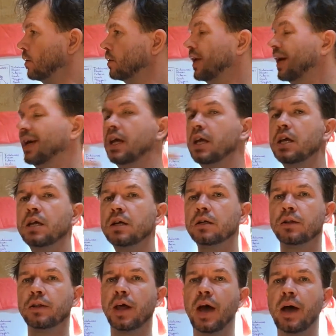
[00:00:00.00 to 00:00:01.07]
To
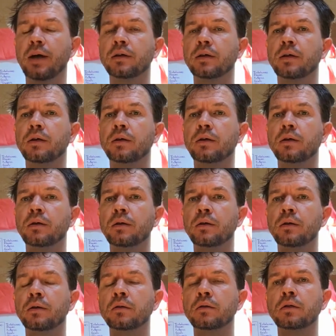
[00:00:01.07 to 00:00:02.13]
heal that,
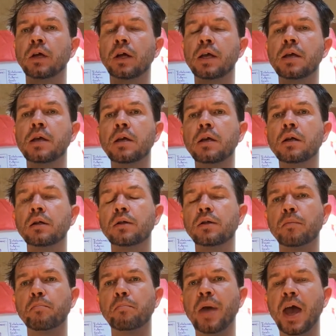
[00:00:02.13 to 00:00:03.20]
to heal
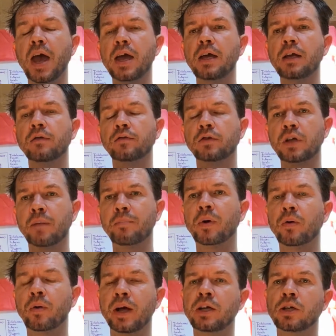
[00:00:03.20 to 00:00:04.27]
the pain of
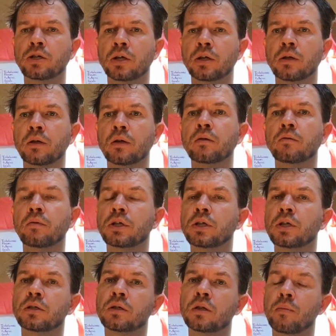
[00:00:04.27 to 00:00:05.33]
separation,
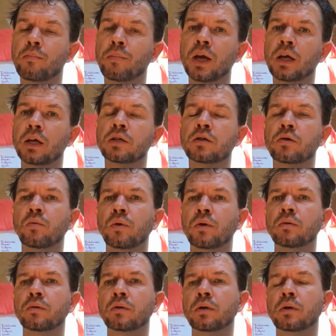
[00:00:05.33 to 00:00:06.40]
which is the biggest
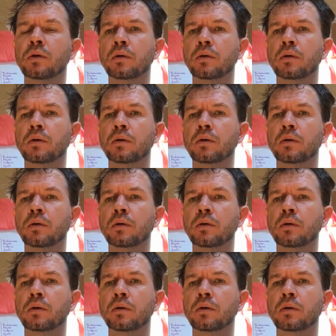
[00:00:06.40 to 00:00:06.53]
wound,